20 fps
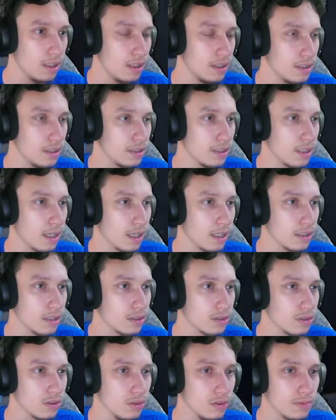Then I
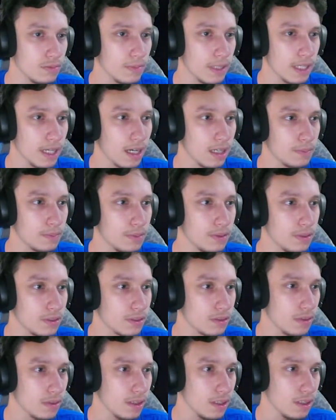assume I gotta
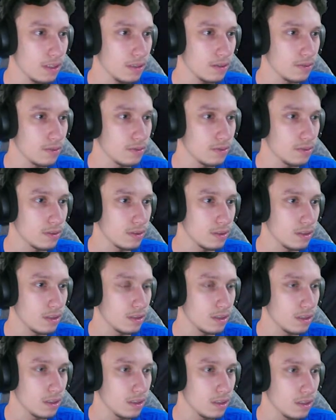push, right?
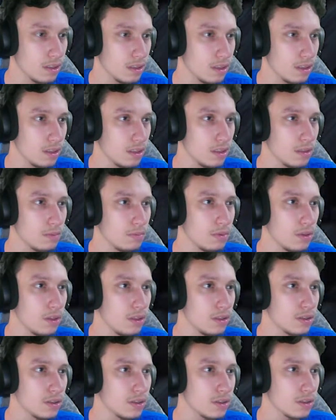
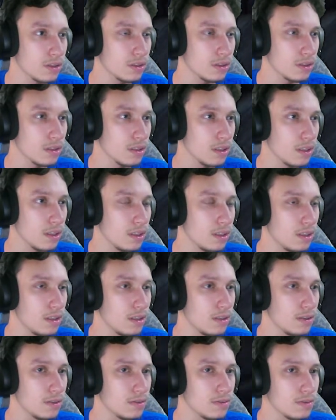Push.
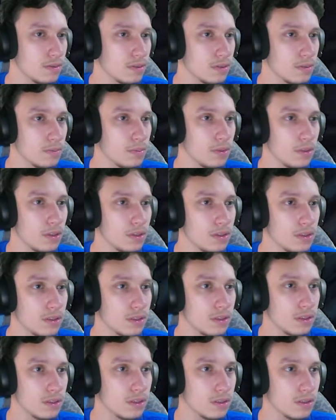Push.